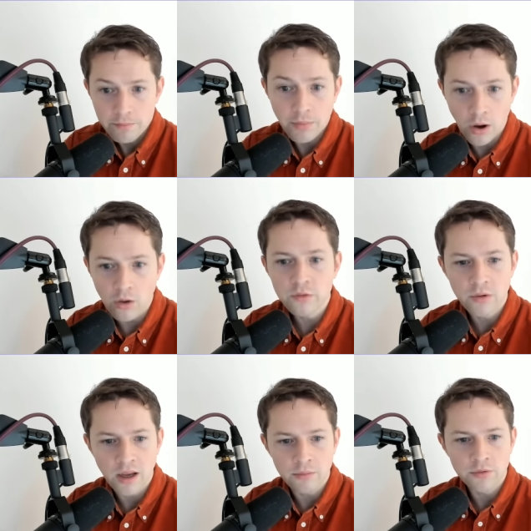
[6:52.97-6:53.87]
But Arsenal
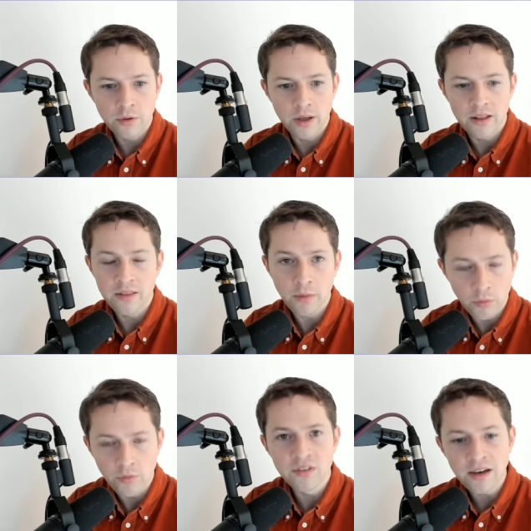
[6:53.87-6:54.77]
came through it. They were
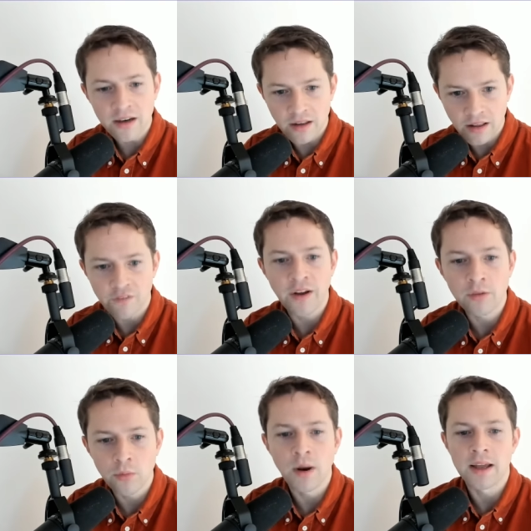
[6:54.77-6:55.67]
resilient and they found
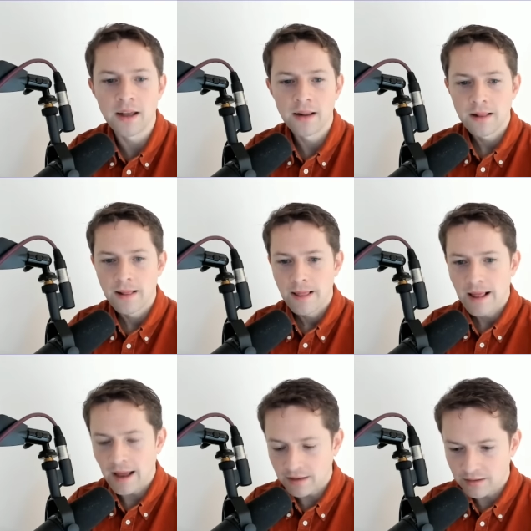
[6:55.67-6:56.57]
a way.
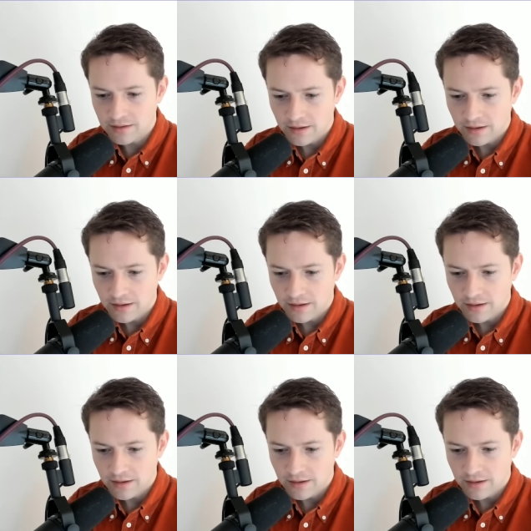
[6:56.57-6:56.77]
And